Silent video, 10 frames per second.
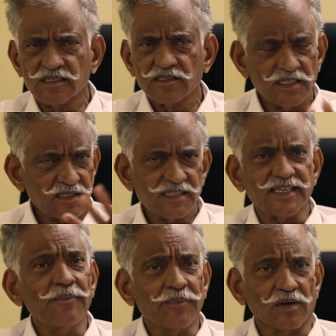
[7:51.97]
just a
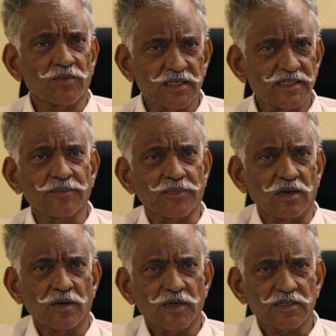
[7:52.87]
sample, blood sample,
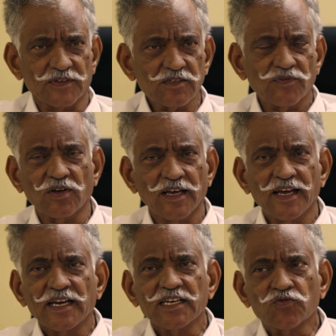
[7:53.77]
because first of all,
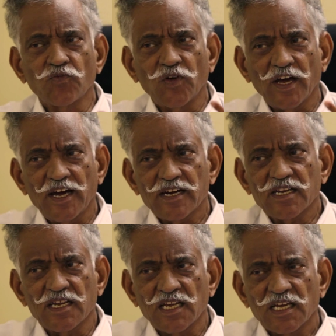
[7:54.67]
it's
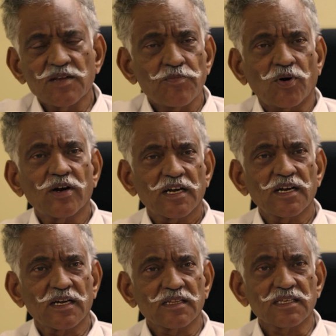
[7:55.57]
very
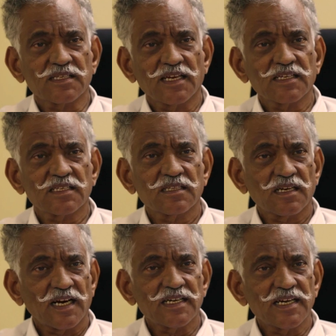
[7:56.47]
important in the sense the
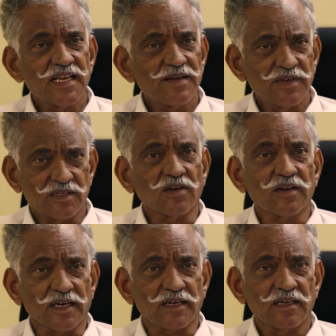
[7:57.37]
right name is on
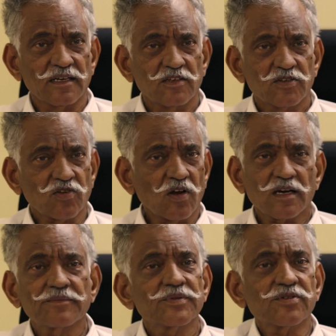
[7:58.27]
it. It's all
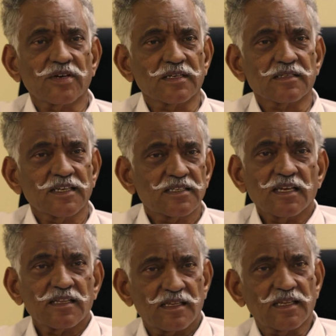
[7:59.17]
computerized. That's the
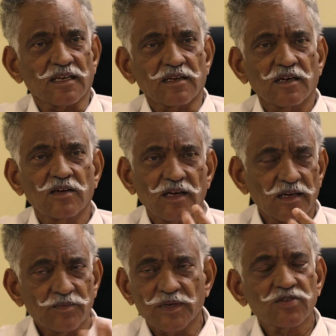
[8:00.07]
other thing. I
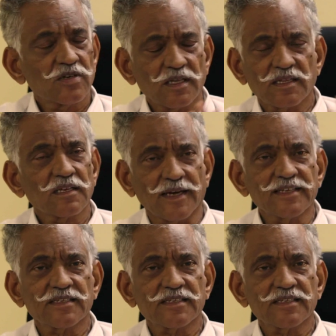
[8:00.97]
mentioned, I think last